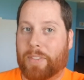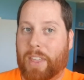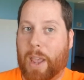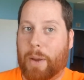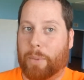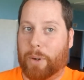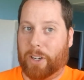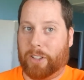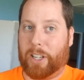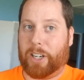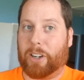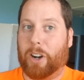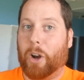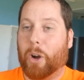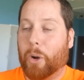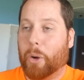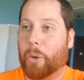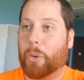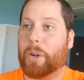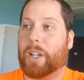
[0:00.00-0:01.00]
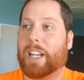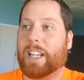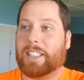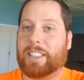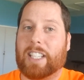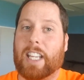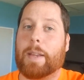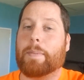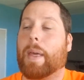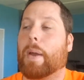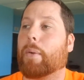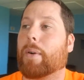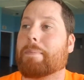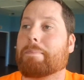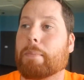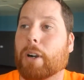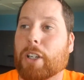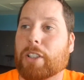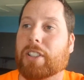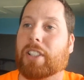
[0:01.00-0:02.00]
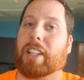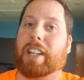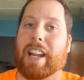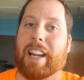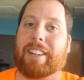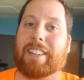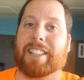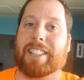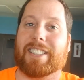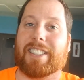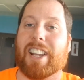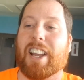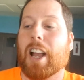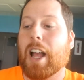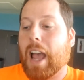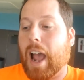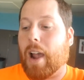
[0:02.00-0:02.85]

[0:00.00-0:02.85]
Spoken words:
they were their own team. They were mercenaries.